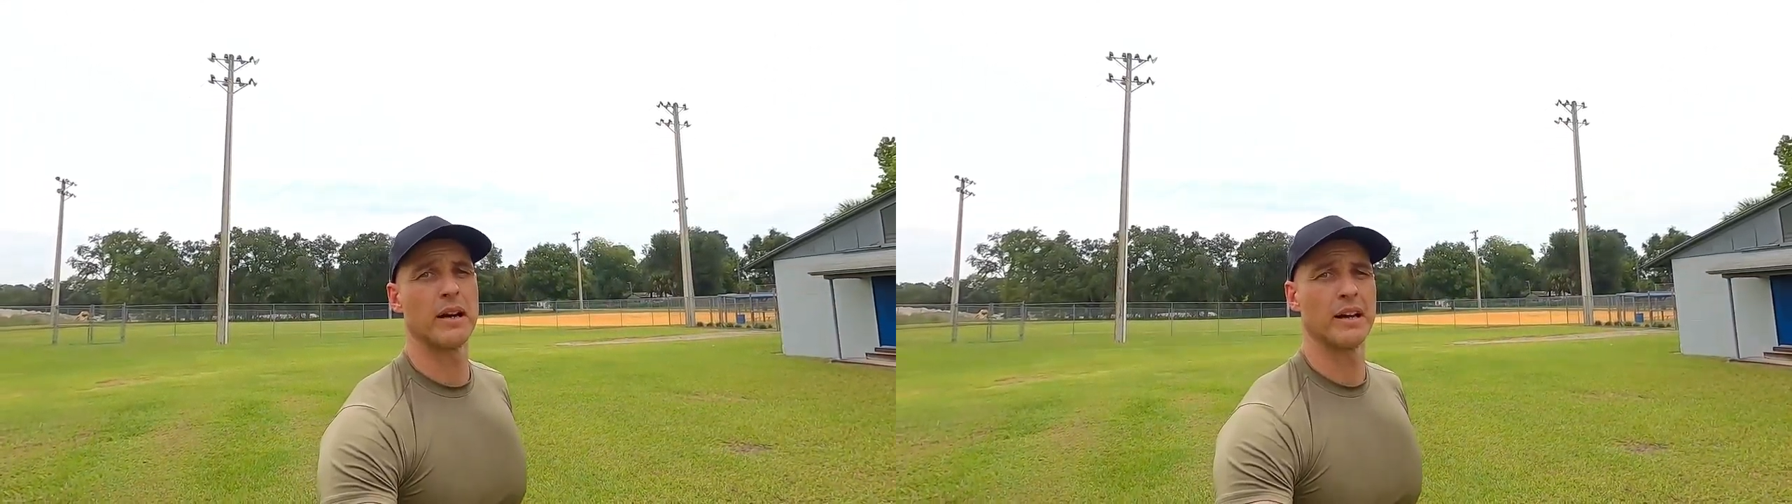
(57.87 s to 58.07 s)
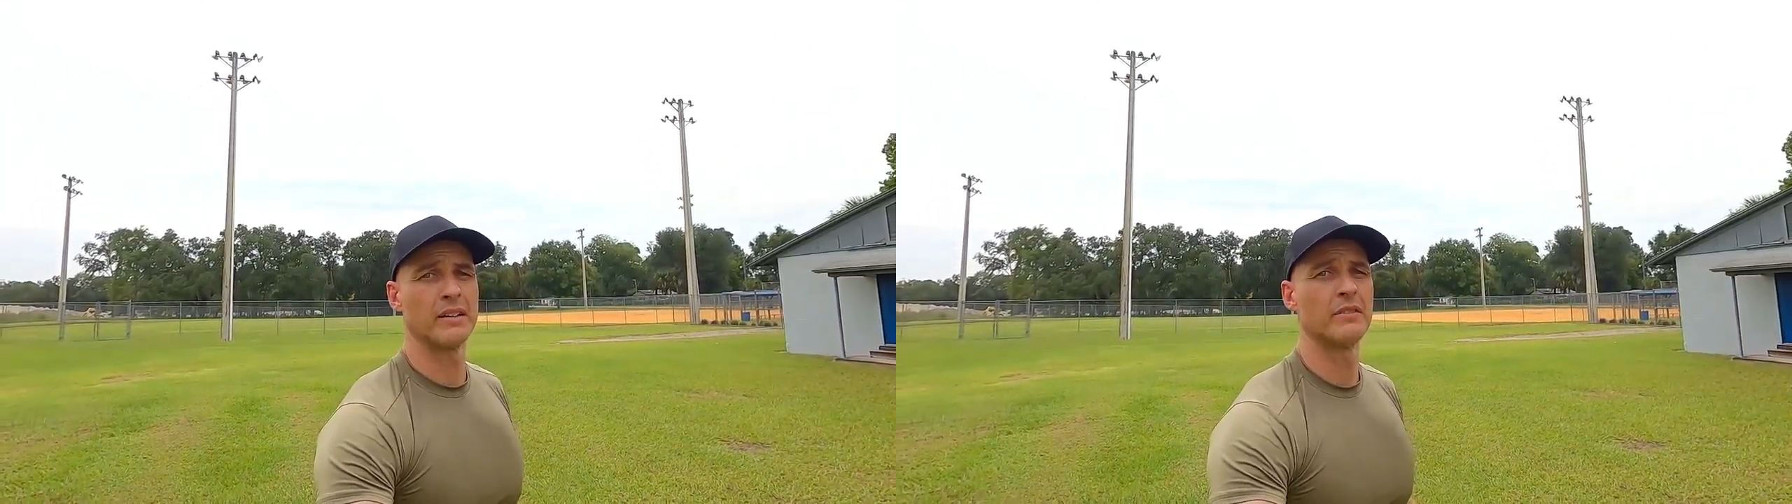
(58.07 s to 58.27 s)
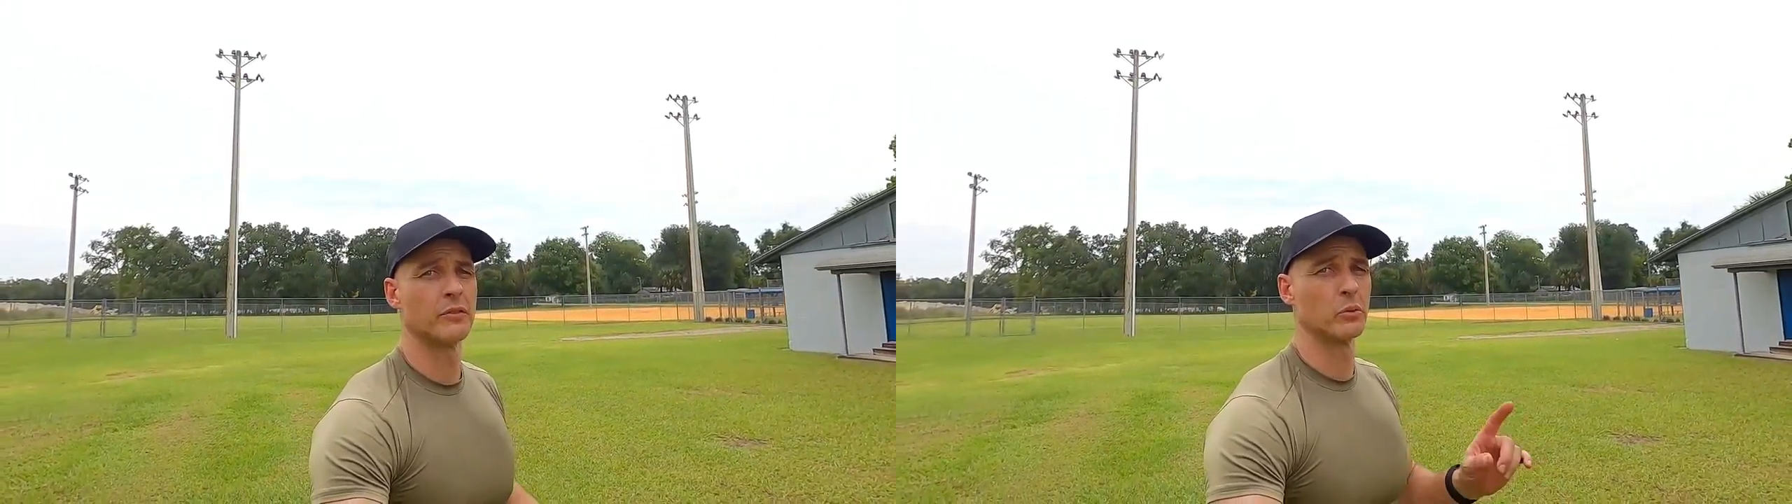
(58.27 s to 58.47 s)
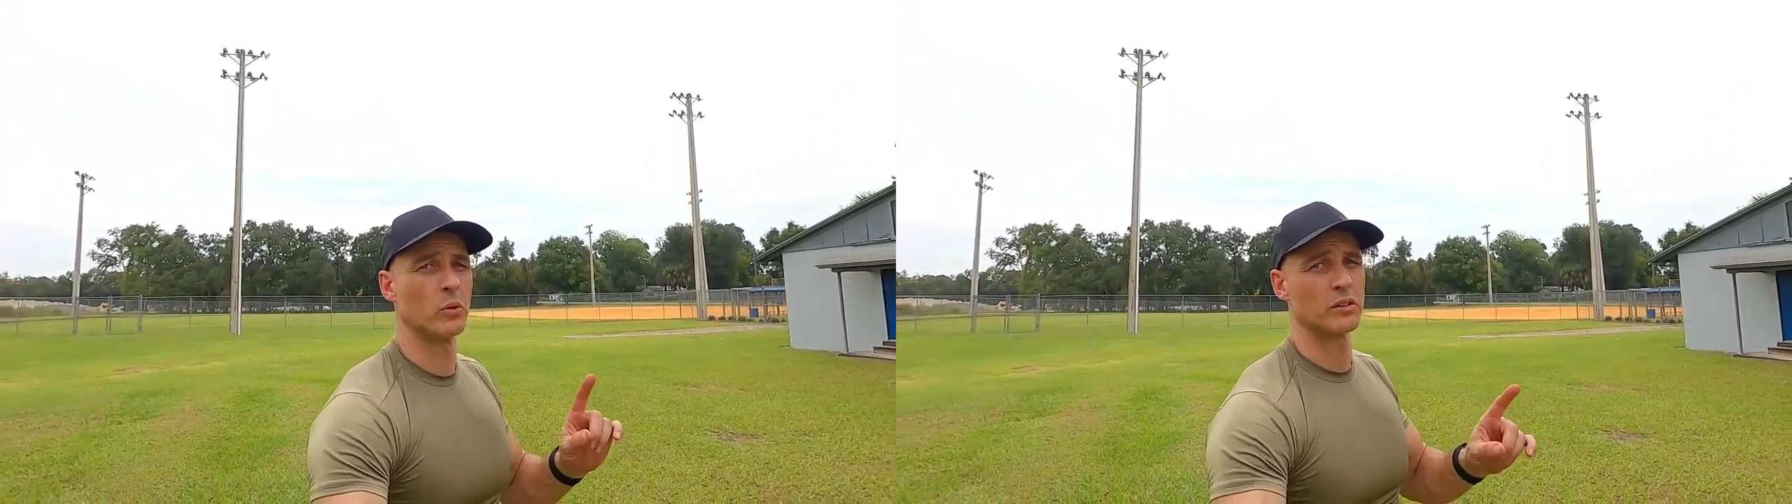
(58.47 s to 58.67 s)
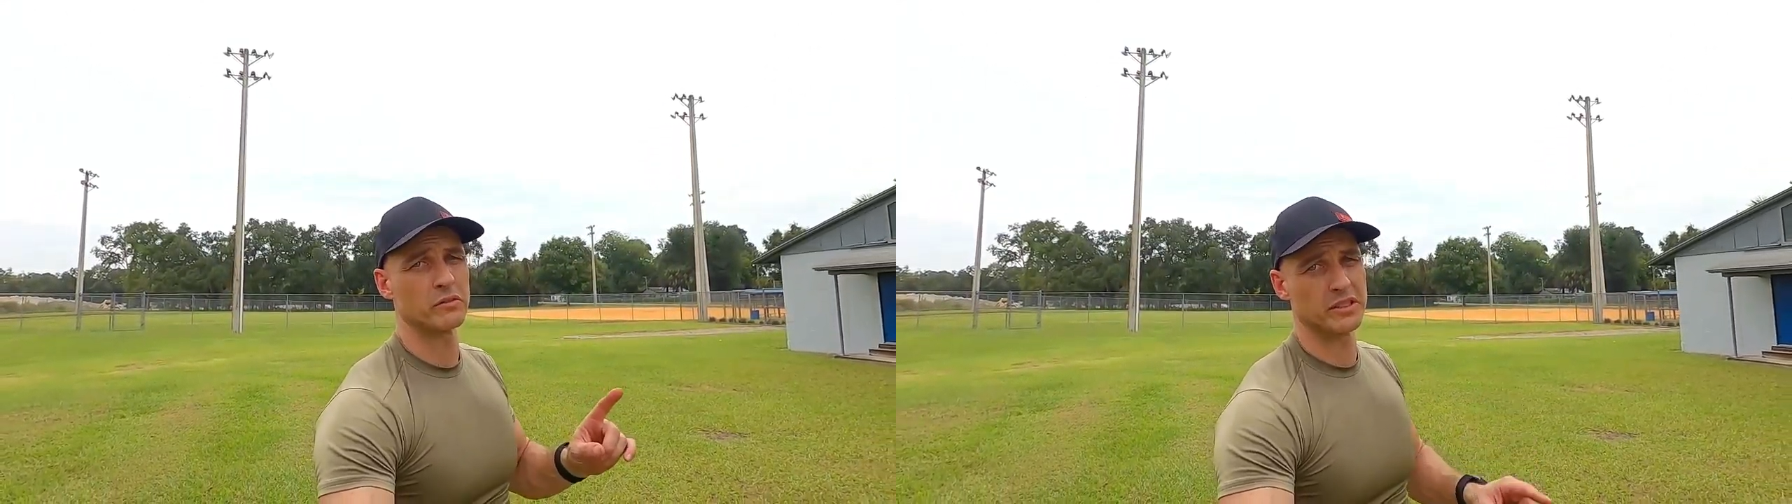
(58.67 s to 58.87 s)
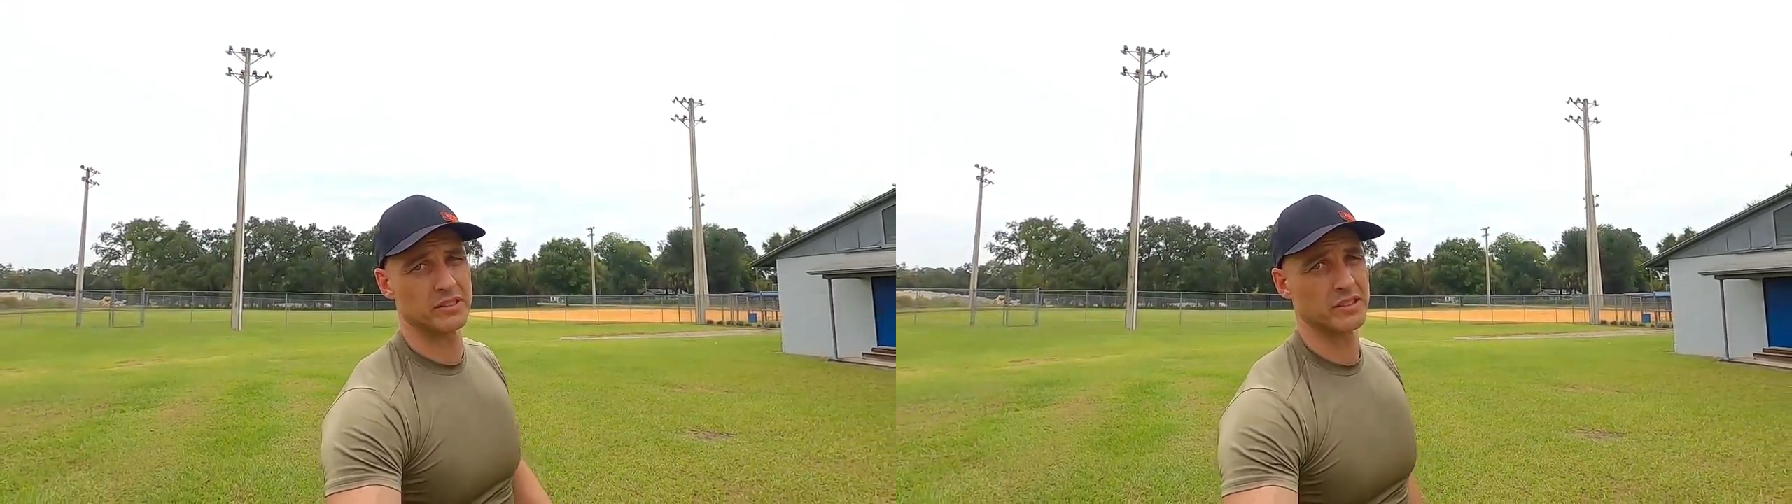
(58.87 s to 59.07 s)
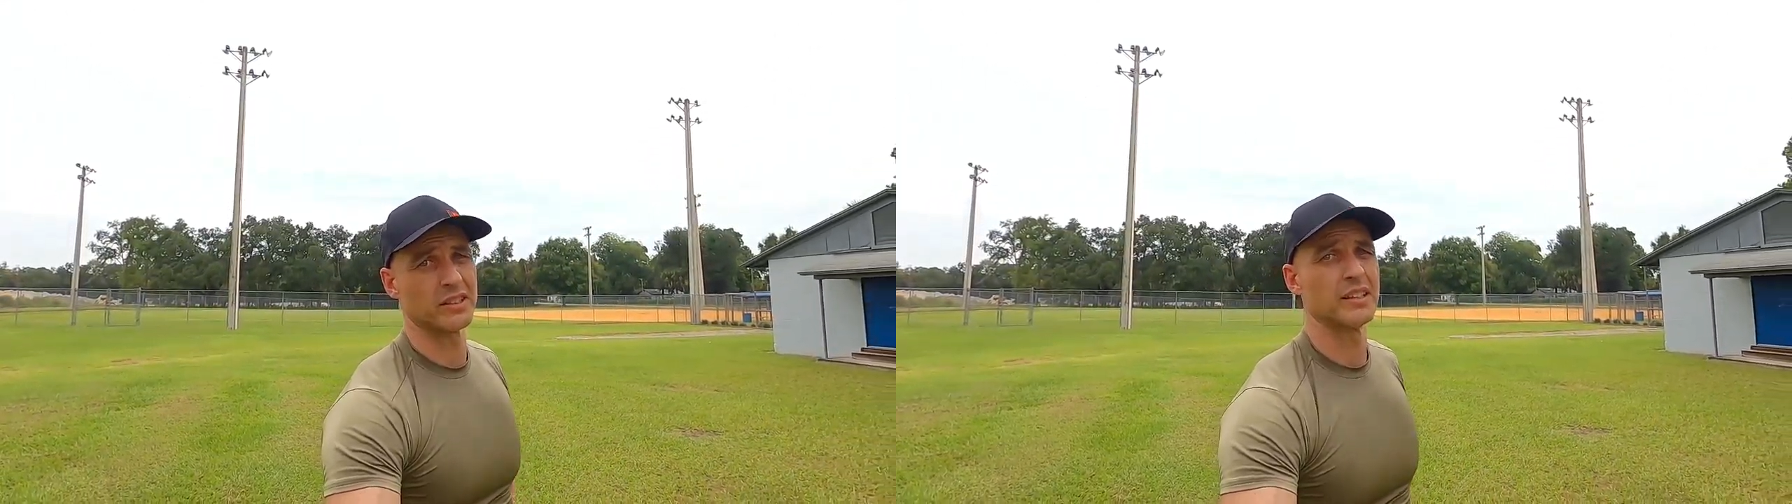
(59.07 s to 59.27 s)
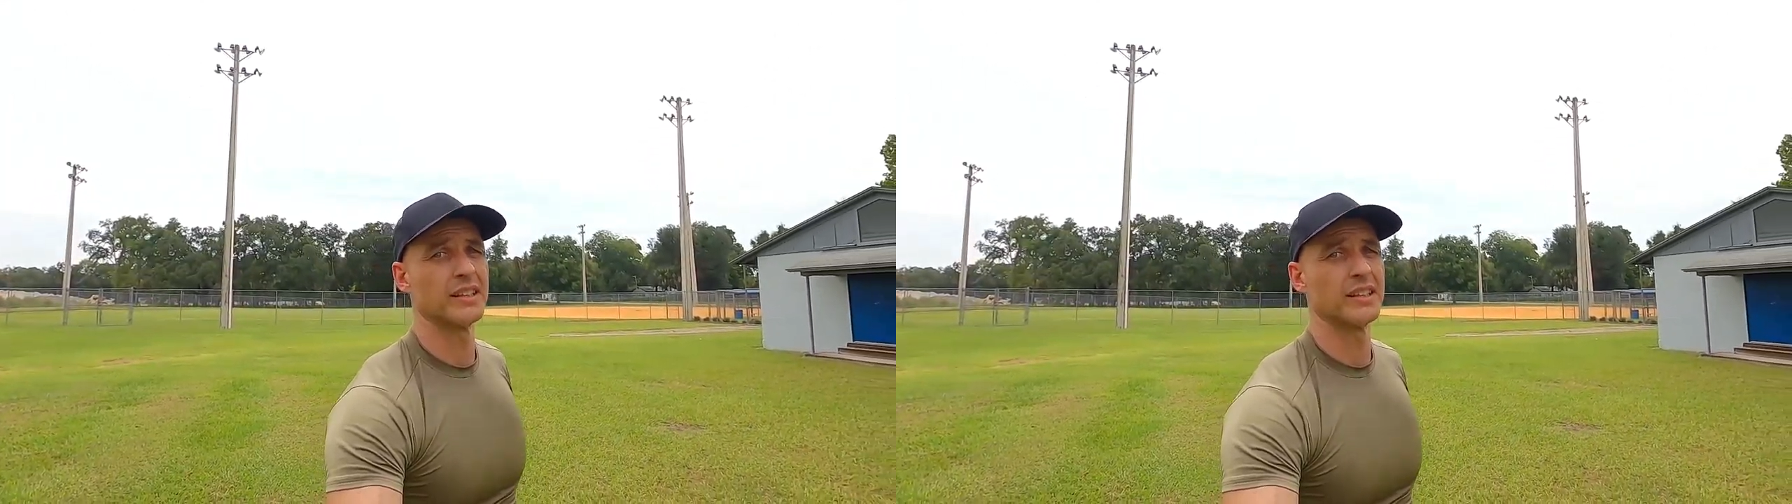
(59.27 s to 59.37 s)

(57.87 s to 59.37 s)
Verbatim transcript: mine for one reason.